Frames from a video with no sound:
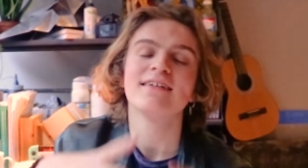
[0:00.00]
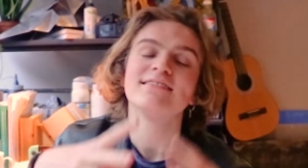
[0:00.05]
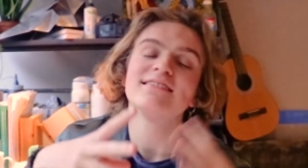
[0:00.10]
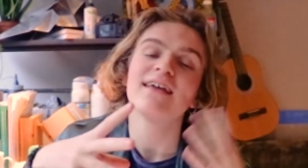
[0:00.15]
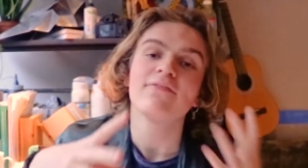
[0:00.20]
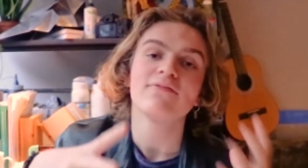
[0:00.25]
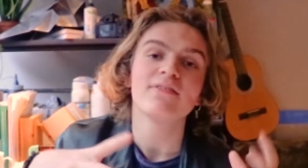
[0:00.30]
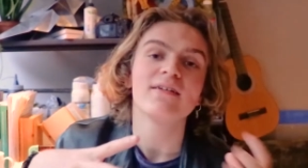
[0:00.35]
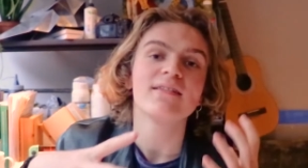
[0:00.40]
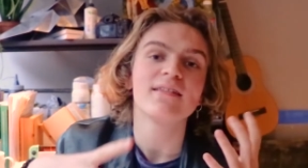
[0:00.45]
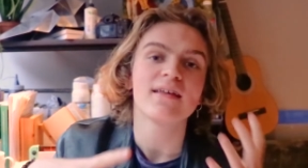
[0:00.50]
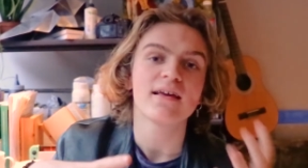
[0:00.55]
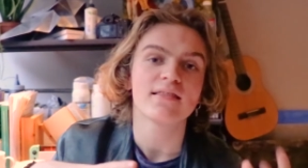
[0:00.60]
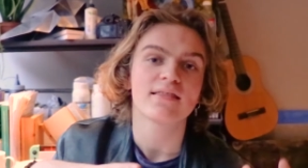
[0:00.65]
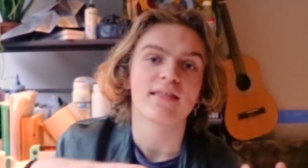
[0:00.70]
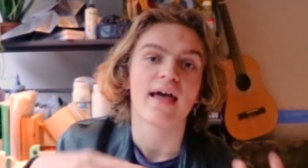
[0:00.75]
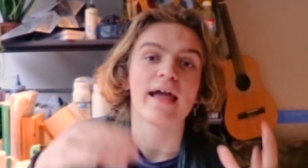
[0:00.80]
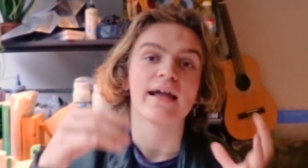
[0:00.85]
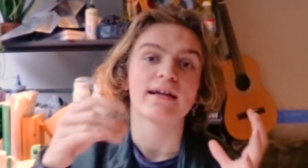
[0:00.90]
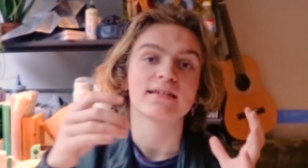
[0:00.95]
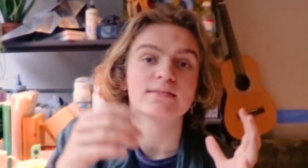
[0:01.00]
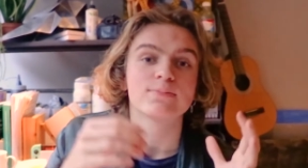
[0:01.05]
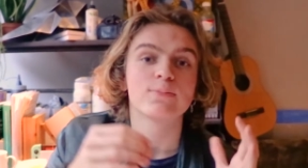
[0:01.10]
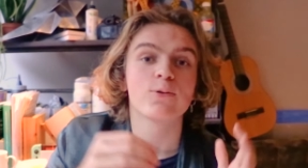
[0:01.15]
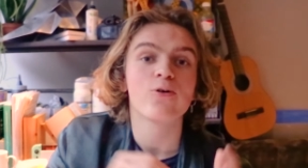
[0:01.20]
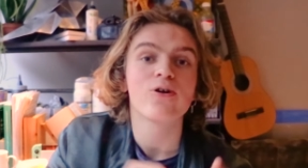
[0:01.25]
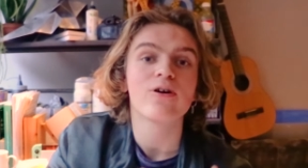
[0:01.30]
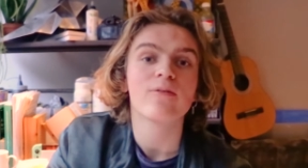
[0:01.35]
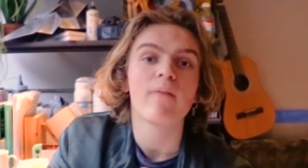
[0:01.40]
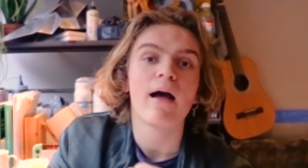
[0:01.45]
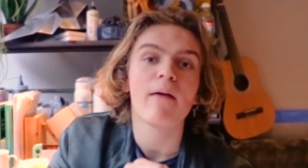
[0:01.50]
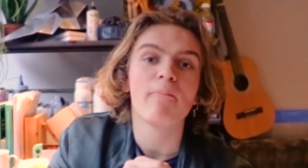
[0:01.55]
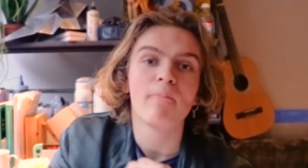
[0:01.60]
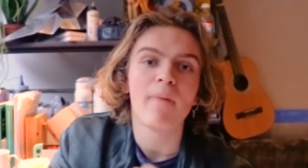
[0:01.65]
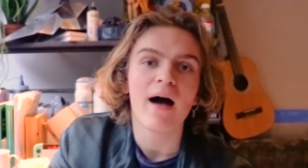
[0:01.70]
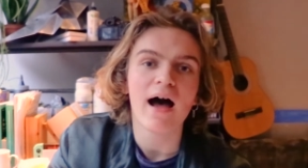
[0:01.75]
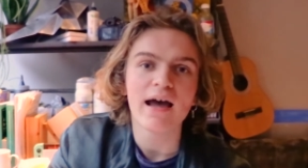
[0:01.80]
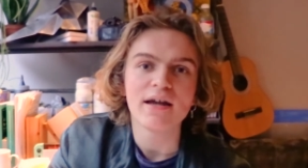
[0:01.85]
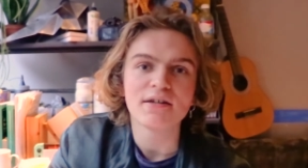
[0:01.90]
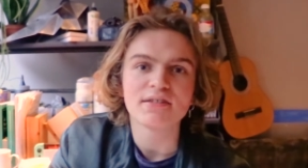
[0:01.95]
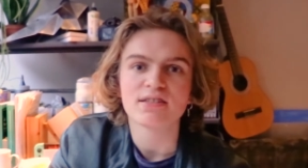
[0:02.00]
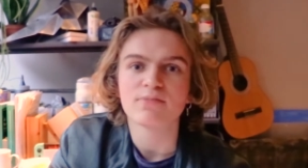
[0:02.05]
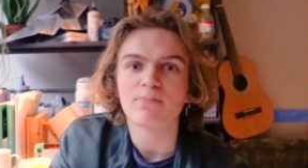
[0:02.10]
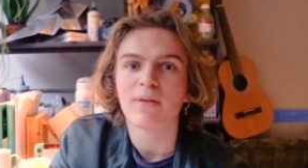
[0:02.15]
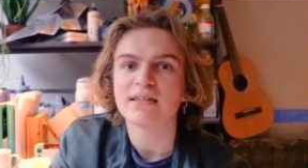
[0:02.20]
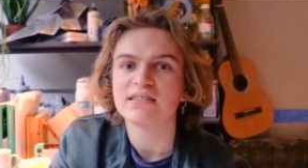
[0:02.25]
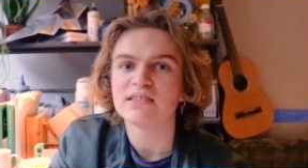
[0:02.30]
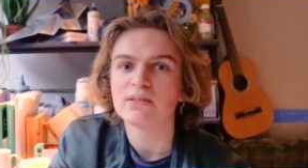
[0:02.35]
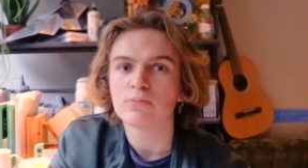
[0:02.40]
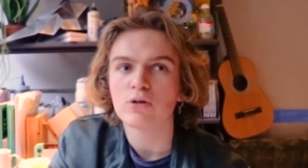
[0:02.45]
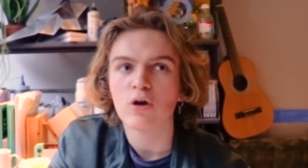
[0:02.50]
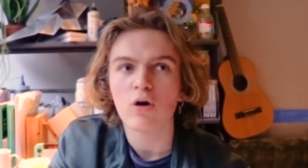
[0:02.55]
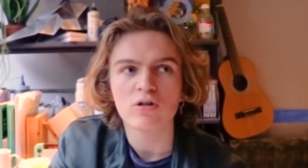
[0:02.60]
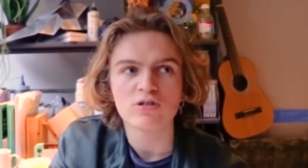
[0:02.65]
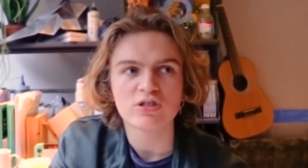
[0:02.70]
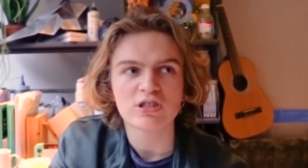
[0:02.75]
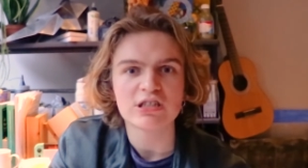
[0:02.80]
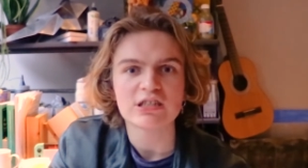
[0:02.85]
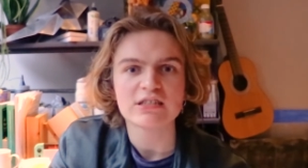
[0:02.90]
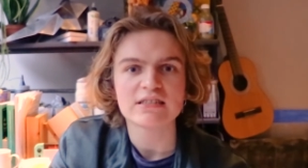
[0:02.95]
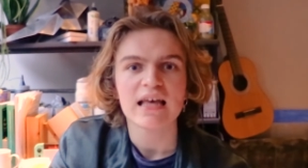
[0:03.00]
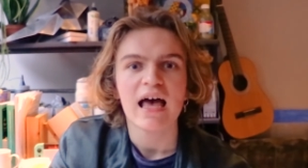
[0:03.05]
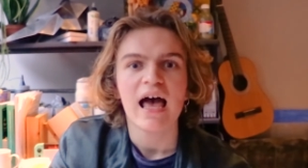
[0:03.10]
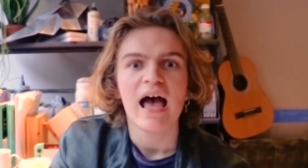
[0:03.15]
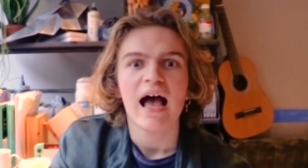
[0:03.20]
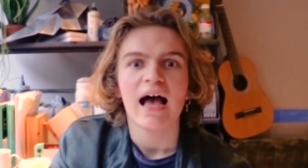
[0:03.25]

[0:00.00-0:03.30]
I definitely think that exploring my mind and my subconscious